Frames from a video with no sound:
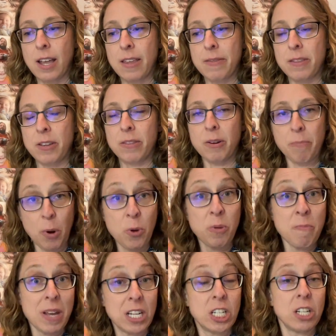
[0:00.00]
that they're both
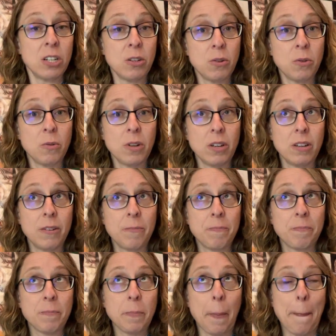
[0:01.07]
meant to
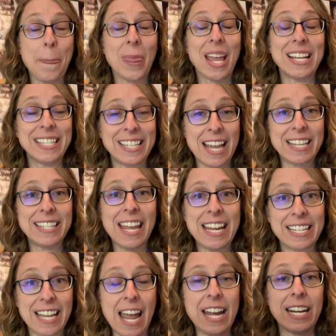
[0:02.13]
assess
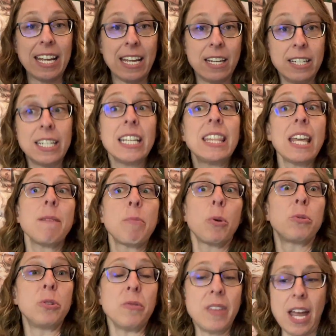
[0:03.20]
anxiety. Did they
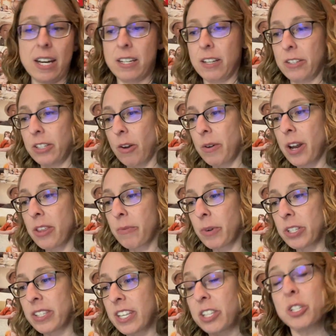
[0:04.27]
both do that? So in other
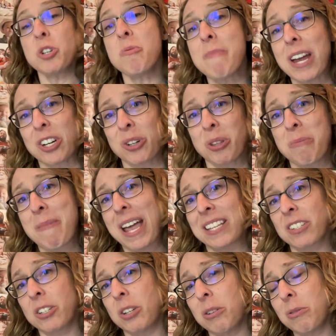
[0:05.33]
words, this new measure, the
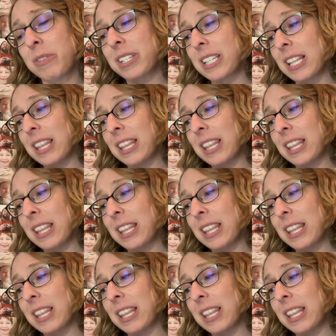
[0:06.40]
MASC-2, does it